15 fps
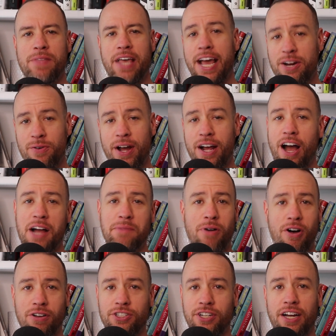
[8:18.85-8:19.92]
Anyway, I
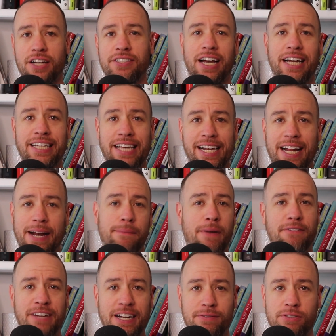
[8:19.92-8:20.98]
apologize. I get it. My
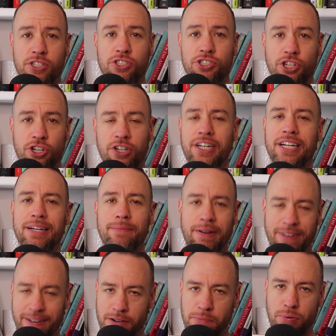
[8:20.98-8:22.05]
favorite dessert, my
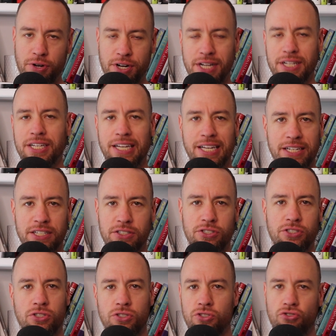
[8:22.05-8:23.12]
favorite pudding
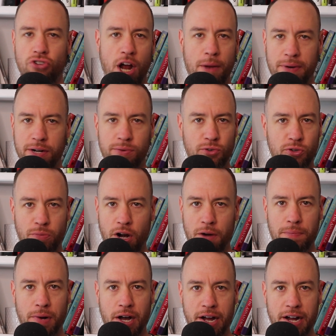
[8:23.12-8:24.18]
is strawberry rhubarb
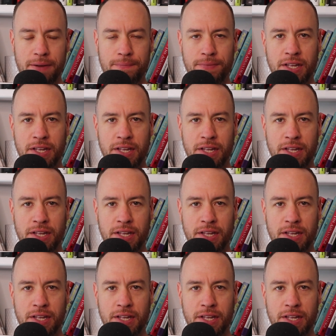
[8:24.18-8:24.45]
pie.